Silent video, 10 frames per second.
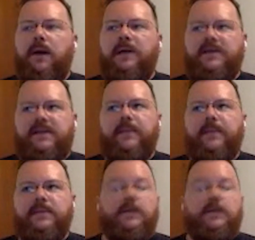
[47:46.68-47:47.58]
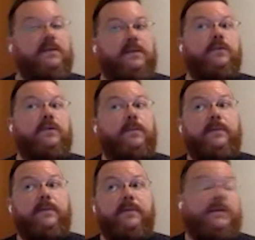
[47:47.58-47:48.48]
I just happen to know, because I looked up in
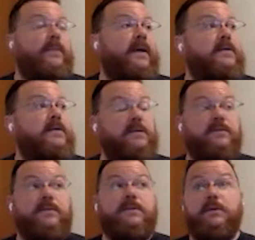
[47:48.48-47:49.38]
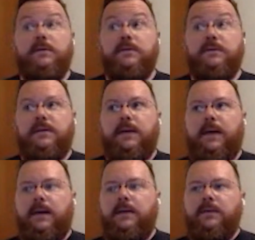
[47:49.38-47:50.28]
the runtime package, this returns
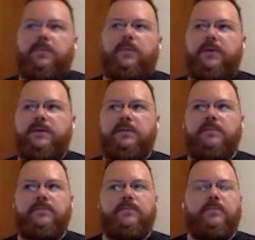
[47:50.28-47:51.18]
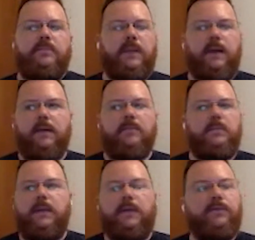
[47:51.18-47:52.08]
a uint pointer.
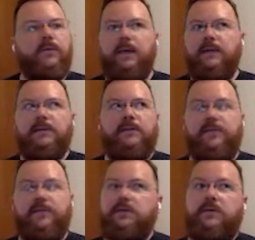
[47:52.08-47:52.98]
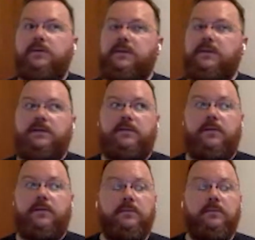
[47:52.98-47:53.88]
If you get the function call signature
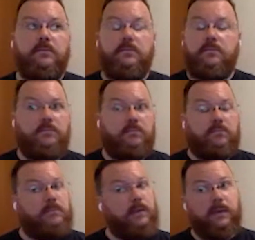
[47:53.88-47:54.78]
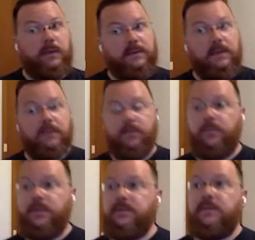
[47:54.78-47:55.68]
wrong, you get to keep
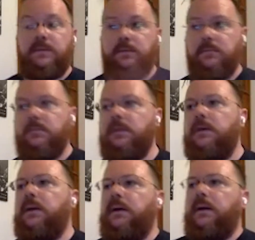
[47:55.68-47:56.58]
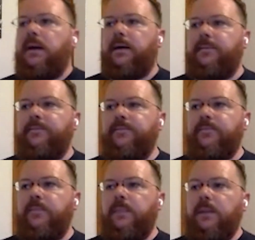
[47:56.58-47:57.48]
both pieces.
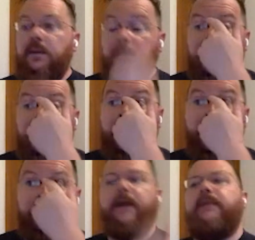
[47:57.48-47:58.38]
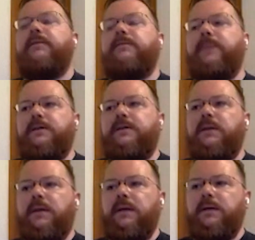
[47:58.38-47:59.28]
And the other part of this magic
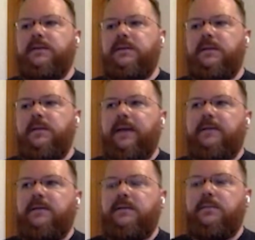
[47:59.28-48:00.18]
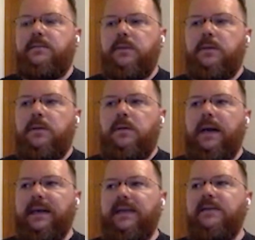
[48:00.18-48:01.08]
is that
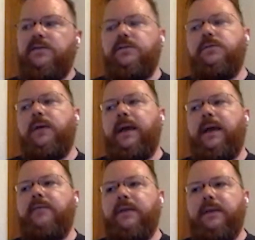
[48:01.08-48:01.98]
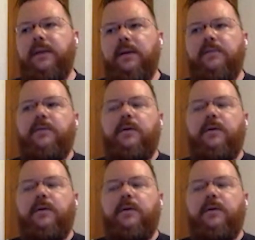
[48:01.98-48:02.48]
I needed to have enough